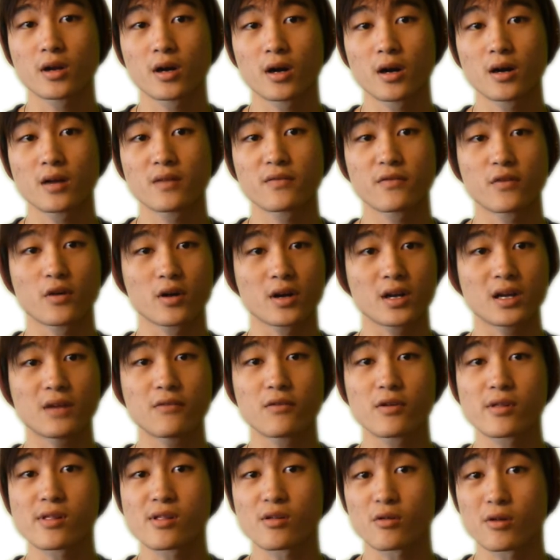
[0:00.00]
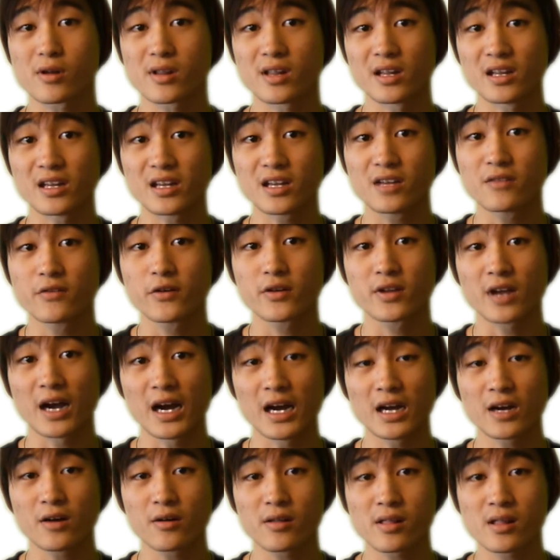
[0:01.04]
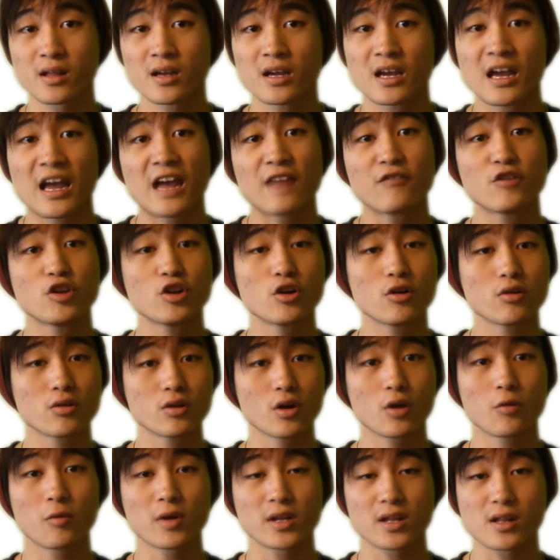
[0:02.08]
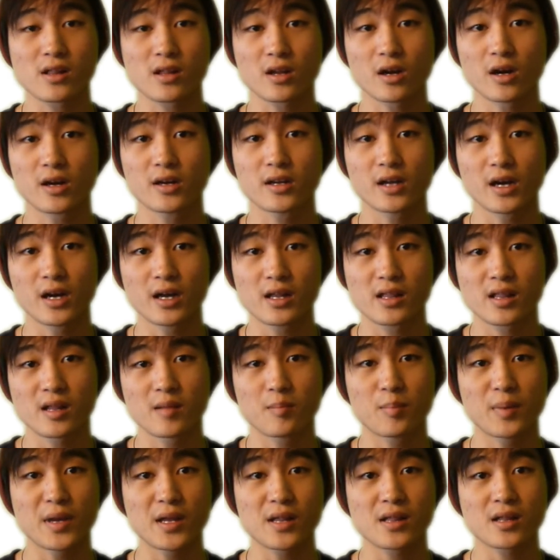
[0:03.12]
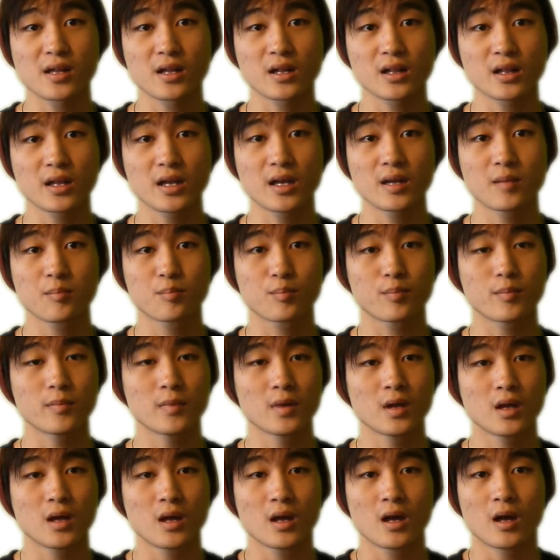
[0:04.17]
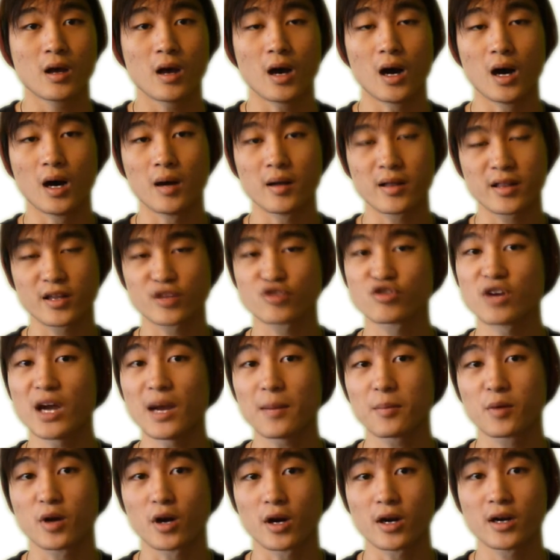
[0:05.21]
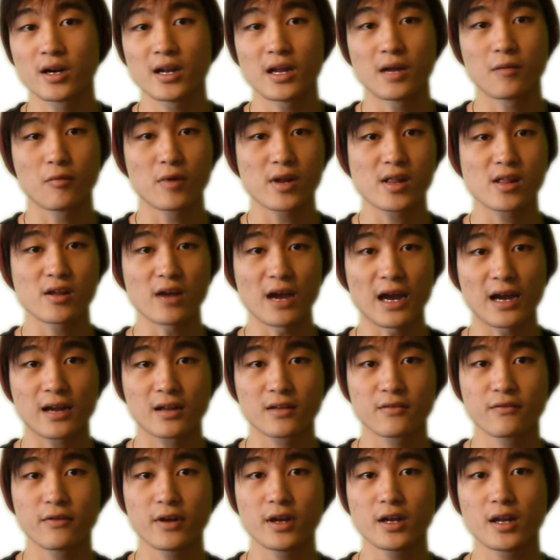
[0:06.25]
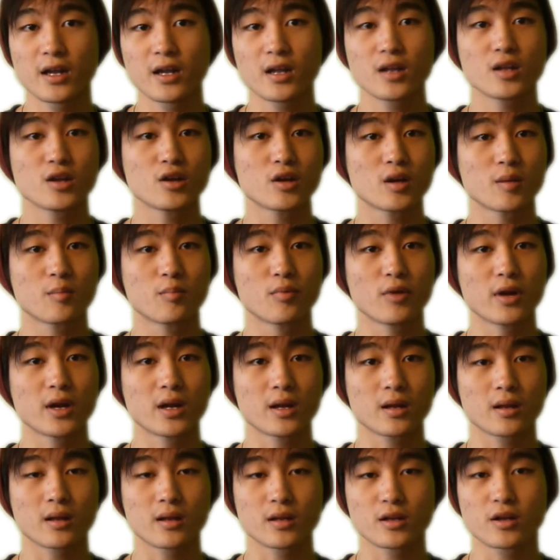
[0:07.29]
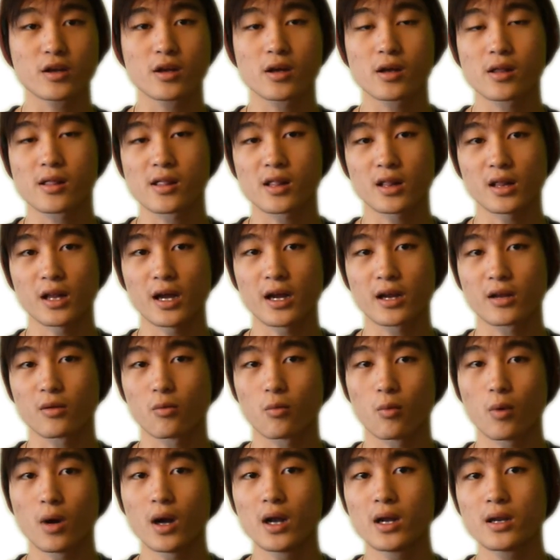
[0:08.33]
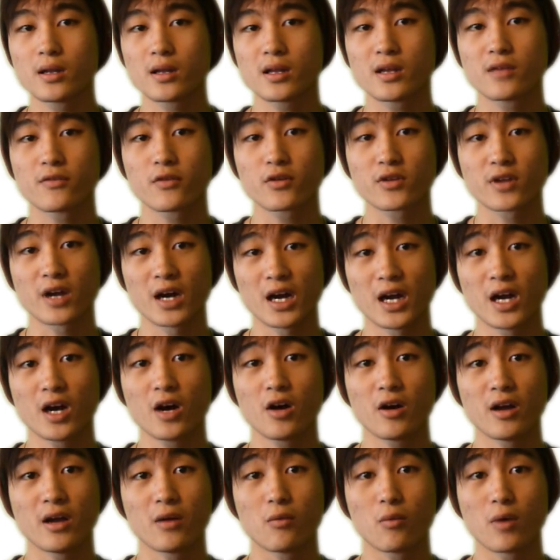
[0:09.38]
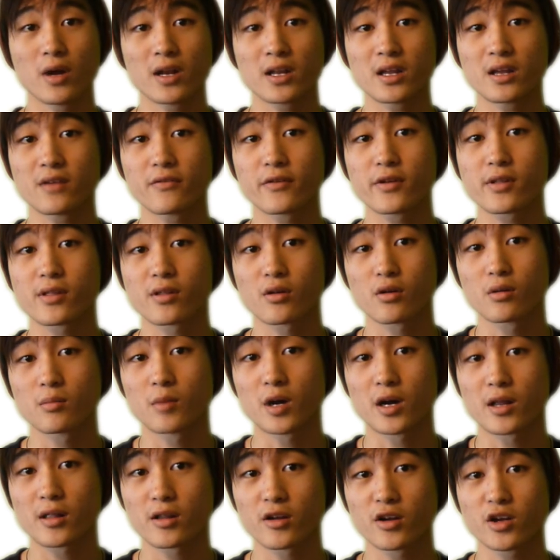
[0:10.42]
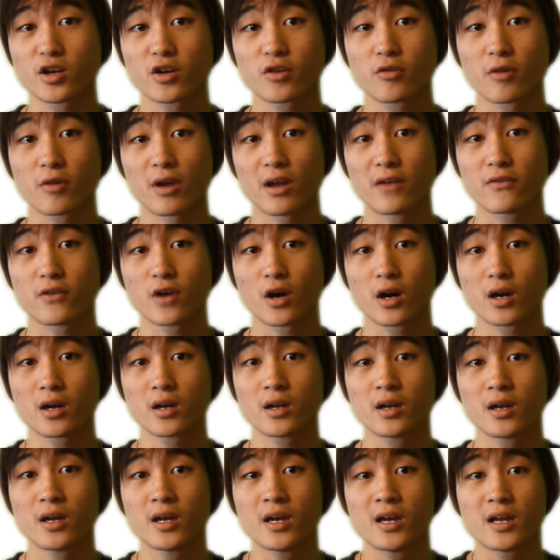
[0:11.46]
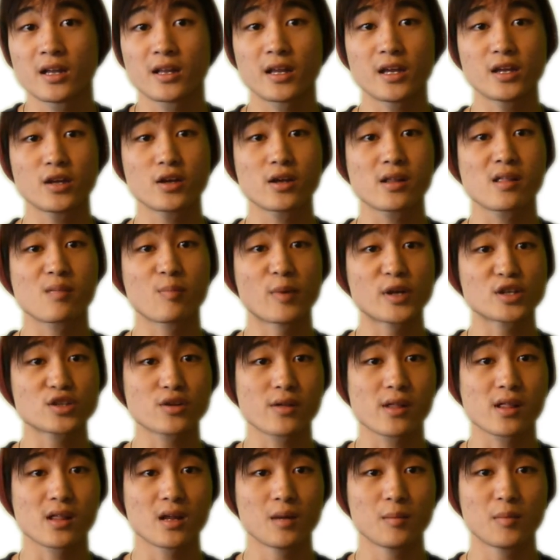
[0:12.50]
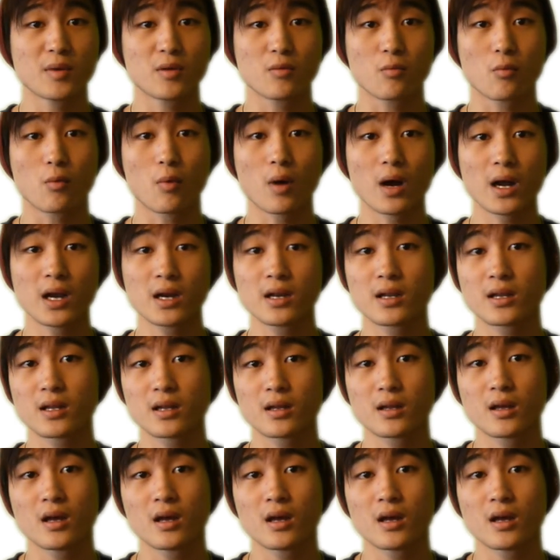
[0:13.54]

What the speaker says: card for Evolsaurs and Evo-Tiles. If you don't know what this card does, it basically is a trap card, and once you activate it, you could select 1 Evo-Tile and 1 Evosaur monster in your graveyard. Then you can special summon 1